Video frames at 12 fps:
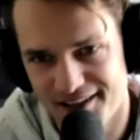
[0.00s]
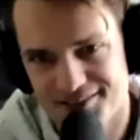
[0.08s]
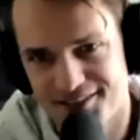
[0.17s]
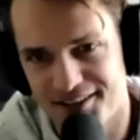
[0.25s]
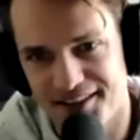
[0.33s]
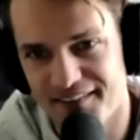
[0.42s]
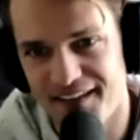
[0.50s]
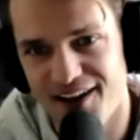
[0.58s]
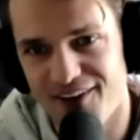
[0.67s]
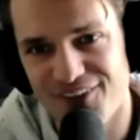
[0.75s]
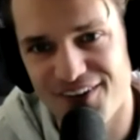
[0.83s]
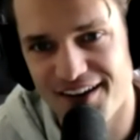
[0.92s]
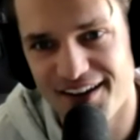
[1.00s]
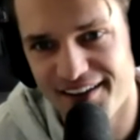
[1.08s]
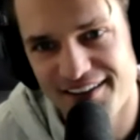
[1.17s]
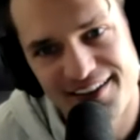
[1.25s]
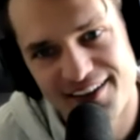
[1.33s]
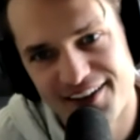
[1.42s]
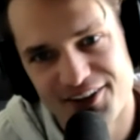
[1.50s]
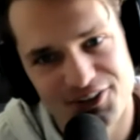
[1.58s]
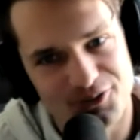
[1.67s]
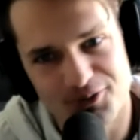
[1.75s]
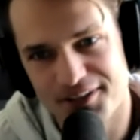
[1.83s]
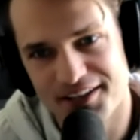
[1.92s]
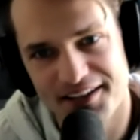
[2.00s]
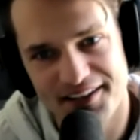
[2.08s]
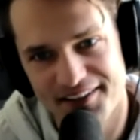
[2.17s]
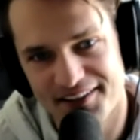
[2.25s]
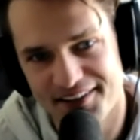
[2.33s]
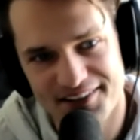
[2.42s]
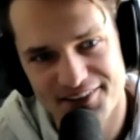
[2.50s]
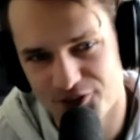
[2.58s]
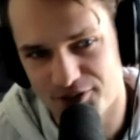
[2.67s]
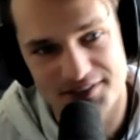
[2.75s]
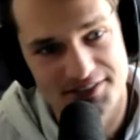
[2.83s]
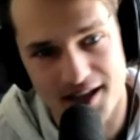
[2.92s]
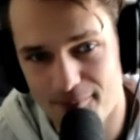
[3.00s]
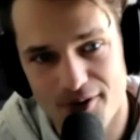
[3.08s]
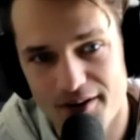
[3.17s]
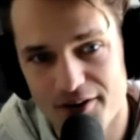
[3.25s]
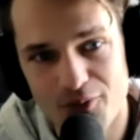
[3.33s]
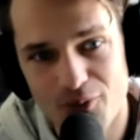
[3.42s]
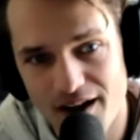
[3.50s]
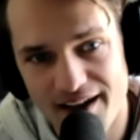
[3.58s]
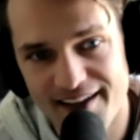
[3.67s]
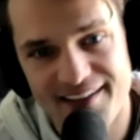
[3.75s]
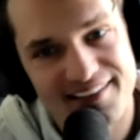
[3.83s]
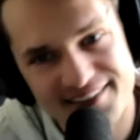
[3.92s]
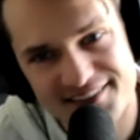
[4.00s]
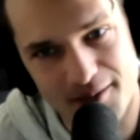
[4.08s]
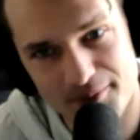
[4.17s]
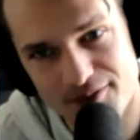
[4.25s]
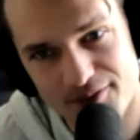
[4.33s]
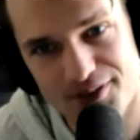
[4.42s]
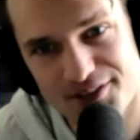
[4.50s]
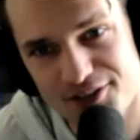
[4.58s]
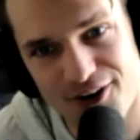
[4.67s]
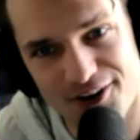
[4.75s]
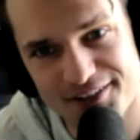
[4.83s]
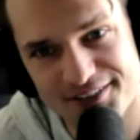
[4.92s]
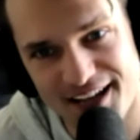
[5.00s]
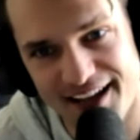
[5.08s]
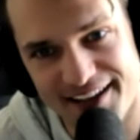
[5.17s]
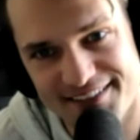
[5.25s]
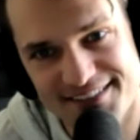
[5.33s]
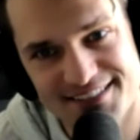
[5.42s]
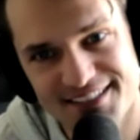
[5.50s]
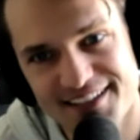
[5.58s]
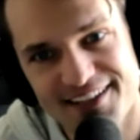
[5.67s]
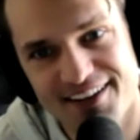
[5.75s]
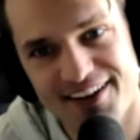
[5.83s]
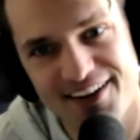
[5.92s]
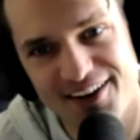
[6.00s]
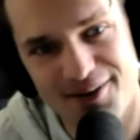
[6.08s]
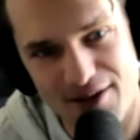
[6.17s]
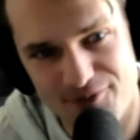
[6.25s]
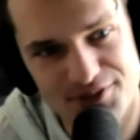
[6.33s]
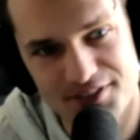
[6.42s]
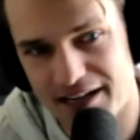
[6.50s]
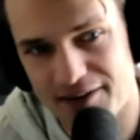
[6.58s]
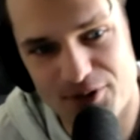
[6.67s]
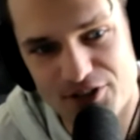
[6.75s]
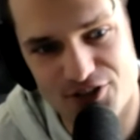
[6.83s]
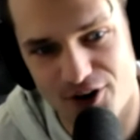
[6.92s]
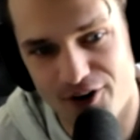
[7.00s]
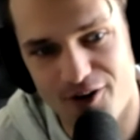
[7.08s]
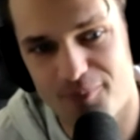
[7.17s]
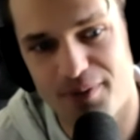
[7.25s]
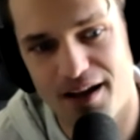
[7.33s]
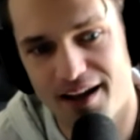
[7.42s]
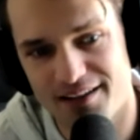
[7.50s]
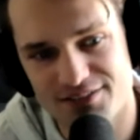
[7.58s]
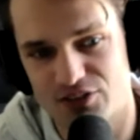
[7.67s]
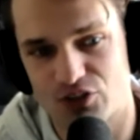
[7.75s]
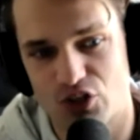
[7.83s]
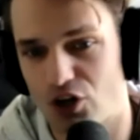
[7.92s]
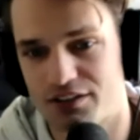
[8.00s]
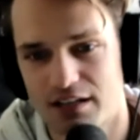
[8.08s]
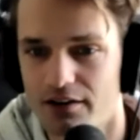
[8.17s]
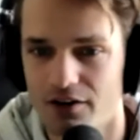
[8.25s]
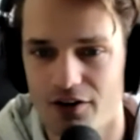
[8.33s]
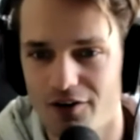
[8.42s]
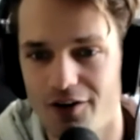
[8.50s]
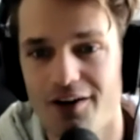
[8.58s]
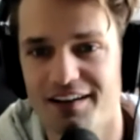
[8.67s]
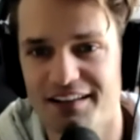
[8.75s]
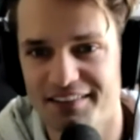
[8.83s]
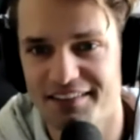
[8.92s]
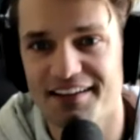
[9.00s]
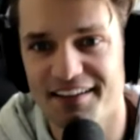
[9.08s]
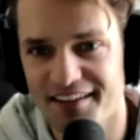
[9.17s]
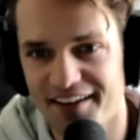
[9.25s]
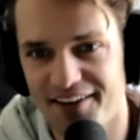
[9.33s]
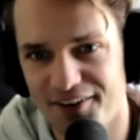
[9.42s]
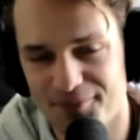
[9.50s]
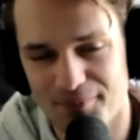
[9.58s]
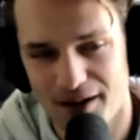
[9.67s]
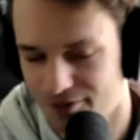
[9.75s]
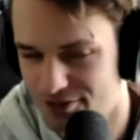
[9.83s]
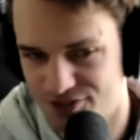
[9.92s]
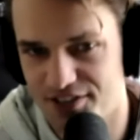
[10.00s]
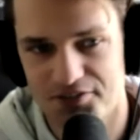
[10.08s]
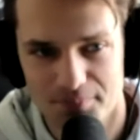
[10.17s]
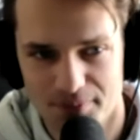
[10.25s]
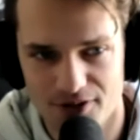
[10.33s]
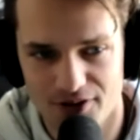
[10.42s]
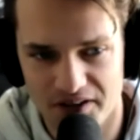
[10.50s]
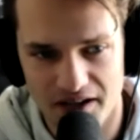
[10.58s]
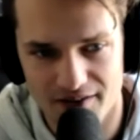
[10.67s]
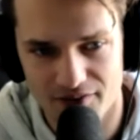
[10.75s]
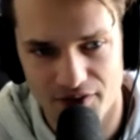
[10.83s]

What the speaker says: So then that way, you can stop running away, stop giving us heart attacks. Every time we turn our backs to cook dinner or anything, I was disappearing out of the